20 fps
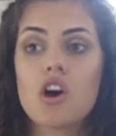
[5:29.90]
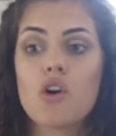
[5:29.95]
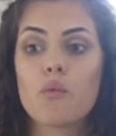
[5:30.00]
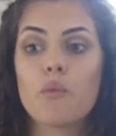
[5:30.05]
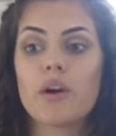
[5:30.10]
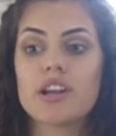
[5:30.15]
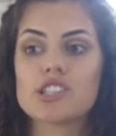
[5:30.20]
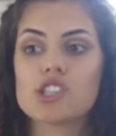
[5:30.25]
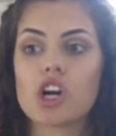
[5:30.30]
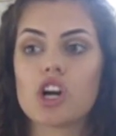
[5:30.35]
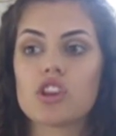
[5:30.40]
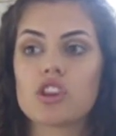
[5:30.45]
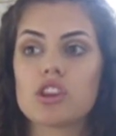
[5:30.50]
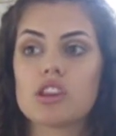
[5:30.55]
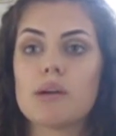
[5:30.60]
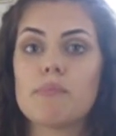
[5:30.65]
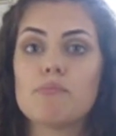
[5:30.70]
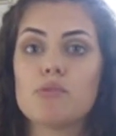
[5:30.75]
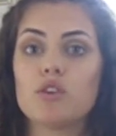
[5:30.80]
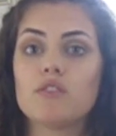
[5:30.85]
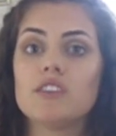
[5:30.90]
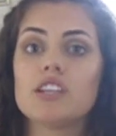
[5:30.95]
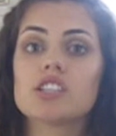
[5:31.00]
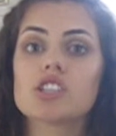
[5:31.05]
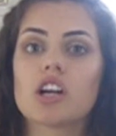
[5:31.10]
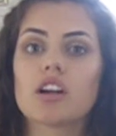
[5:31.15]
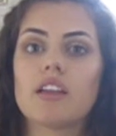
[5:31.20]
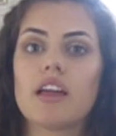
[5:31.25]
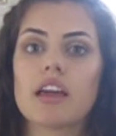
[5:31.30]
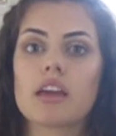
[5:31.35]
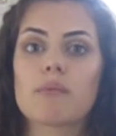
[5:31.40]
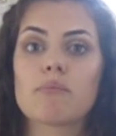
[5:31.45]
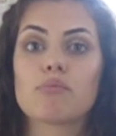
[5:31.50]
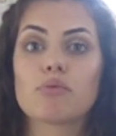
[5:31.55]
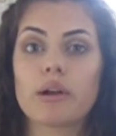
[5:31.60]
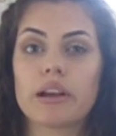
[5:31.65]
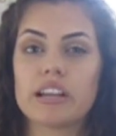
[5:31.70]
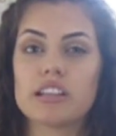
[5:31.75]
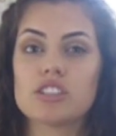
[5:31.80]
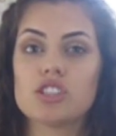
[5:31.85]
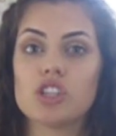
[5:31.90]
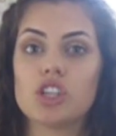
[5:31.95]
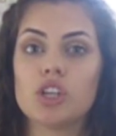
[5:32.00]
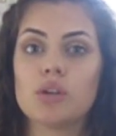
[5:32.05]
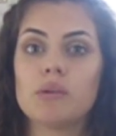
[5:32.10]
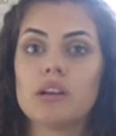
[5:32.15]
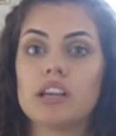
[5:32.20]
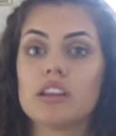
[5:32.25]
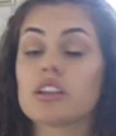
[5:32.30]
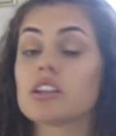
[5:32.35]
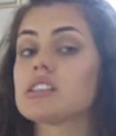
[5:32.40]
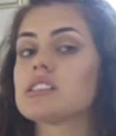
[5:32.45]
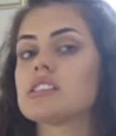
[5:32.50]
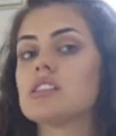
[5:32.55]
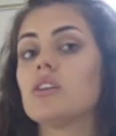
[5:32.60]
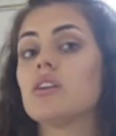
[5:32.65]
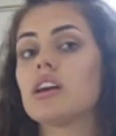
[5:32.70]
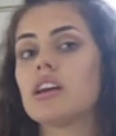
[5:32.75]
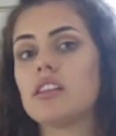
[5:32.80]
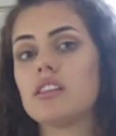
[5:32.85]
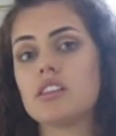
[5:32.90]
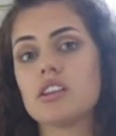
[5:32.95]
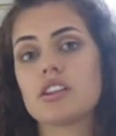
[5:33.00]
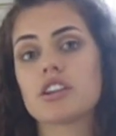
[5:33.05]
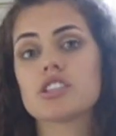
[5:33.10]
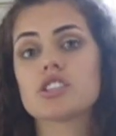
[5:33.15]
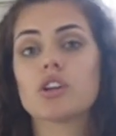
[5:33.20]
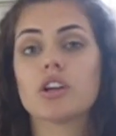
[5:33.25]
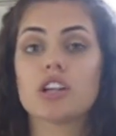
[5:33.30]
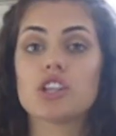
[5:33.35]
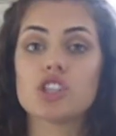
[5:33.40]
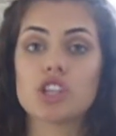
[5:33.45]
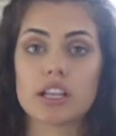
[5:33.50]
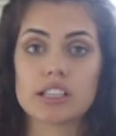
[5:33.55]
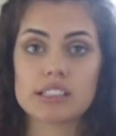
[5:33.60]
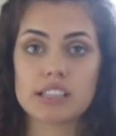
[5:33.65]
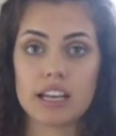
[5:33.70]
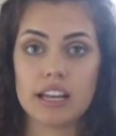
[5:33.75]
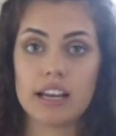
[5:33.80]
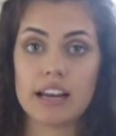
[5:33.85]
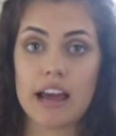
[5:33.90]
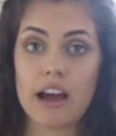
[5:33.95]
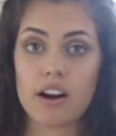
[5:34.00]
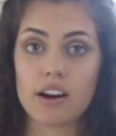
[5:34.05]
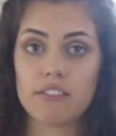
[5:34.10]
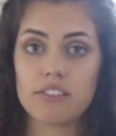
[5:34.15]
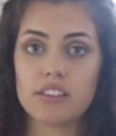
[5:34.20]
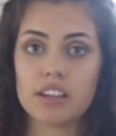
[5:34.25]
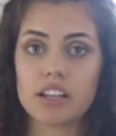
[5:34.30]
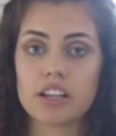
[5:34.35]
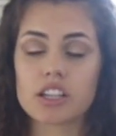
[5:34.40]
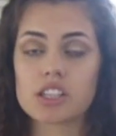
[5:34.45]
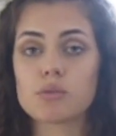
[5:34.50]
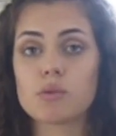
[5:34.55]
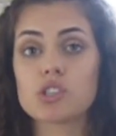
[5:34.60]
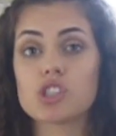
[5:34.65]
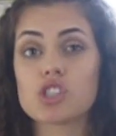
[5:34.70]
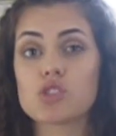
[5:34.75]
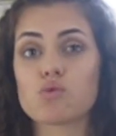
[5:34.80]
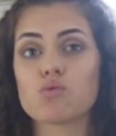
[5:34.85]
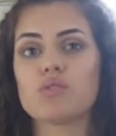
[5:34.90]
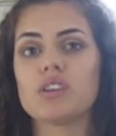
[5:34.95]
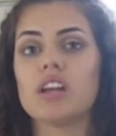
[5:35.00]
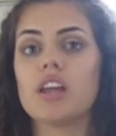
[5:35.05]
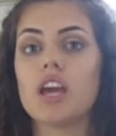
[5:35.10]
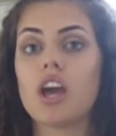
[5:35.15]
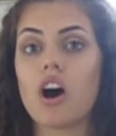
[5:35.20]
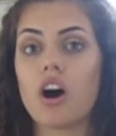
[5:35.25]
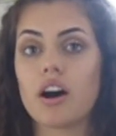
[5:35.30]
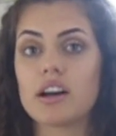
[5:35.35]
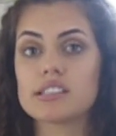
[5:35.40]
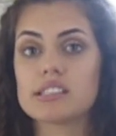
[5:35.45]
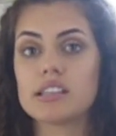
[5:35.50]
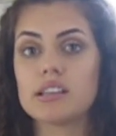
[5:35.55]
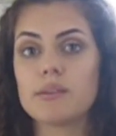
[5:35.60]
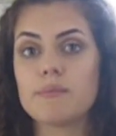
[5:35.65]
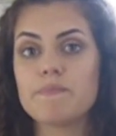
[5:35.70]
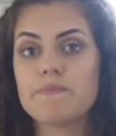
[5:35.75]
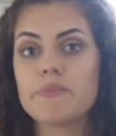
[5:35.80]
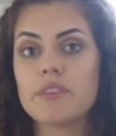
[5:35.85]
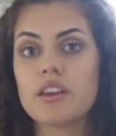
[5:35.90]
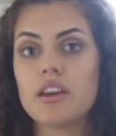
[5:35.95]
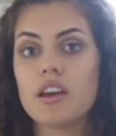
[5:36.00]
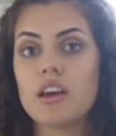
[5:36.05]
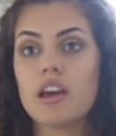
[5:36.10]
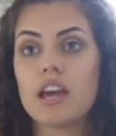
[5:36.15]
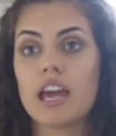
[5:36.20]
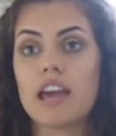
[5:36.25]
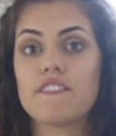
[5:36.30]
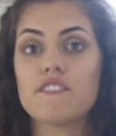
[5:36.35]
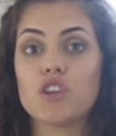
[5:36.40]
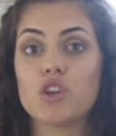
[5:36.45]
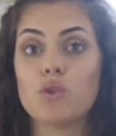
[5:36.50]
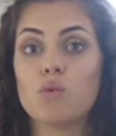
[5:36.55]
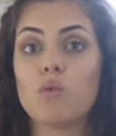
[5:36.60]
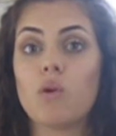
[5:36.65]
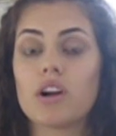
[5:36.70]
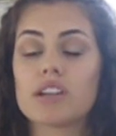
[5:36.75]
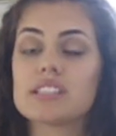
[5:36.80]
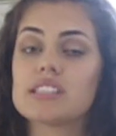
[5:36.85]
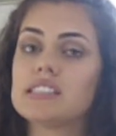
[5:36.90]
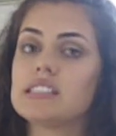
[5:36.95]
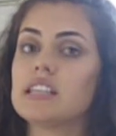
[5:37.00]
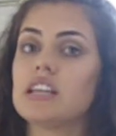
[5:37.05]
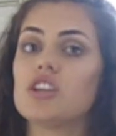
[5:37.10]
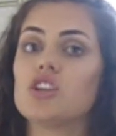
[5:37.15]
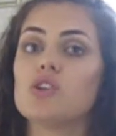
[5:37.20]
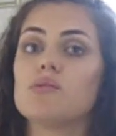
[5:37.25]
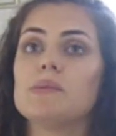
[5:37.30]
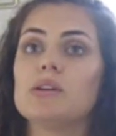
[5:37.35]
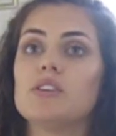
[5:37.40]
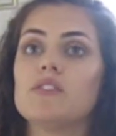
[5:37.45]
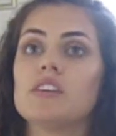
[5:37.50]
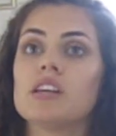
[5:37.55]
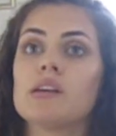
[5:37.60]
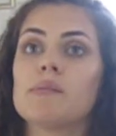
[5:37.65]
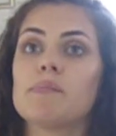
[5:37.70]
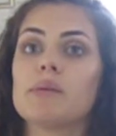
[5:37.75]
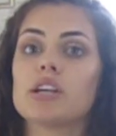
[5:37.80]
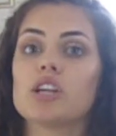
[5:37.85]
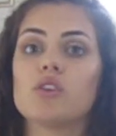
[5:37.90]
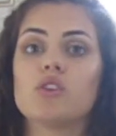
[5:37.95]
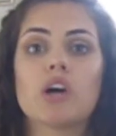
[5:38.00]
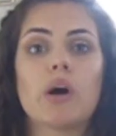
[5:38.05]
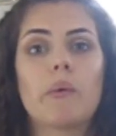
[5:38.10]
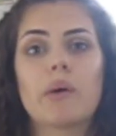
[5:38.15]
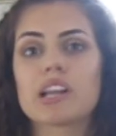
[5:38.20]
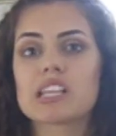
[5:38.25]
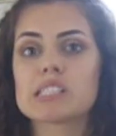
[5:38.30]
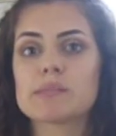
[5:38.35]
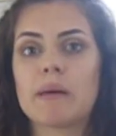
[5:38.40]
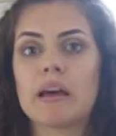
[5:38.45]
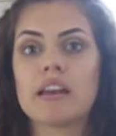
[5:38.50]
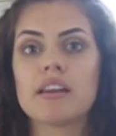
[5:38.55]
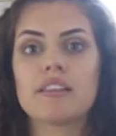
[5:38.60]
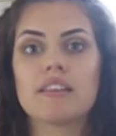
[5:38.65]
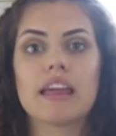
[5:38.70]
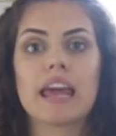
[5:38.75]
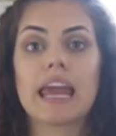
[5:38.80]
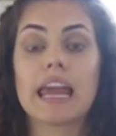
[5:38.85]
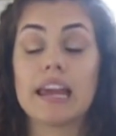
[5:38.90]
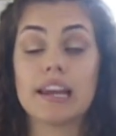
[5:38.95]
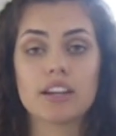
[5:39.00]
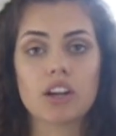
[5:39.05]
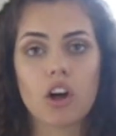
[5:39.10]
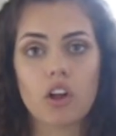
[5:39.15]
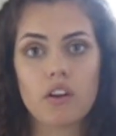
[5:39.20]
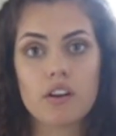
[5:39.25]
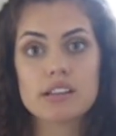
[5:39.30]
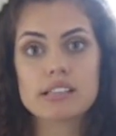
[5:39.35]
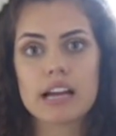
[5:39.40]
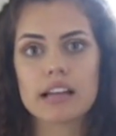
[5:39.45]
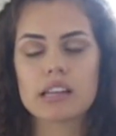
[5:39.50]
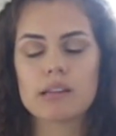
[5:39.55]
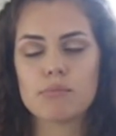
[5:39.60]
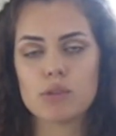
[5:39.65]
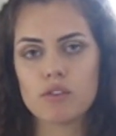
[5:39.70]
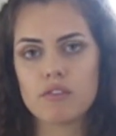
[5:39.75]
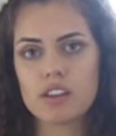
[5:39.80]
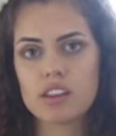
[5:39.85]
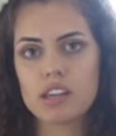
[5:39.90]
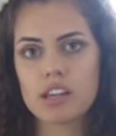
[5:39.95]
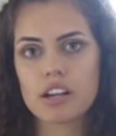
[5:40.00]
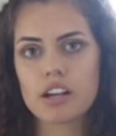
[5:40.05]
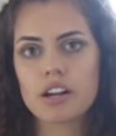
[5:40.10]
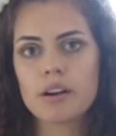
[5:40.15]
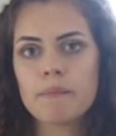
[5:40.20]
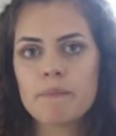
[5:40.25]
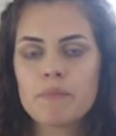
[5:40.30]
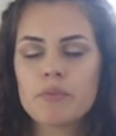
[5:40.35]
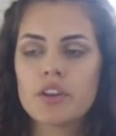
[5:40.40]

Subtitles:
which the movies are like brand new, either still in theaters or just getting out of theaters, which is really awesome if you want to see a new movie but you don't want to spend the $8 at the movie theater.